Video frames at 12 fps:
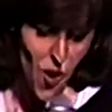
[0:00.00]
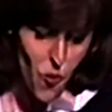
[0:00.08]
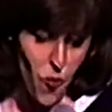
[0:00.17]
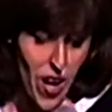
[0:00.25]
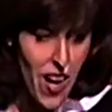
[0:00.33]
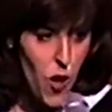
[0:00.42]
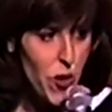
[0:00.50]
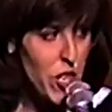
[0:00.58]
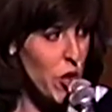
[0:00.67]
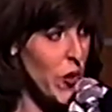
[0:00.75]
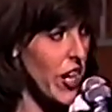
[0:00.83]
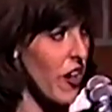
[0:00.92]
Wow, what a
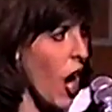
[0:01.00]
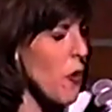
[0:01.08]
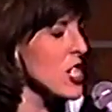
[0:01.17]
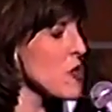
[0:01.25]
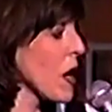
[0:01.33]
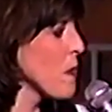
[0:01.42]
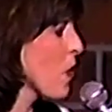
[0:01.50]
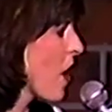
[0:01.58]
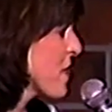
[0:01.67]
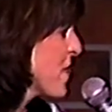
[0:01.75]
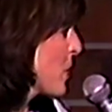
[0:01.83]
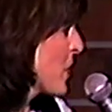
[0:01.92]
great crowd. I wish my
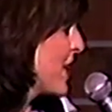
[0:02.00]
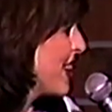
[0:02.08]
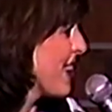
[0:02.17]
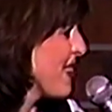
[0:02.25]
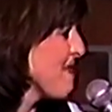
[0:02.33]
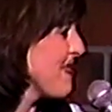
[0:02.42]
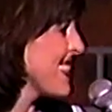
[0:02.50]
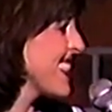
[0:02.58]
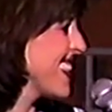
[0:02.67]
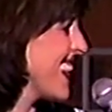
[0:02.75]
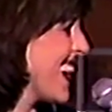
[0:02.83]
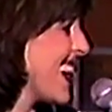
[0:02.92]
boyfriend were here, but
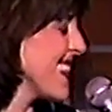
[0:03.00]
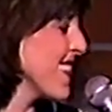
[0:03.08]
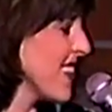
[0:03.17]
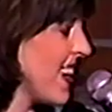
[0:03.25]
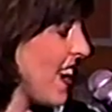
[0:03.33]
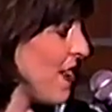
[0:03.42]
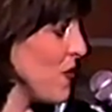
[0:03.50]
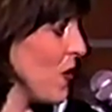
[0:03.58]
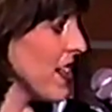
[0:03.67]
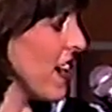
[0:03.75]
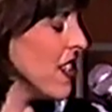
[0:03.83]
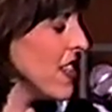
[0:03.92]
I don't have one.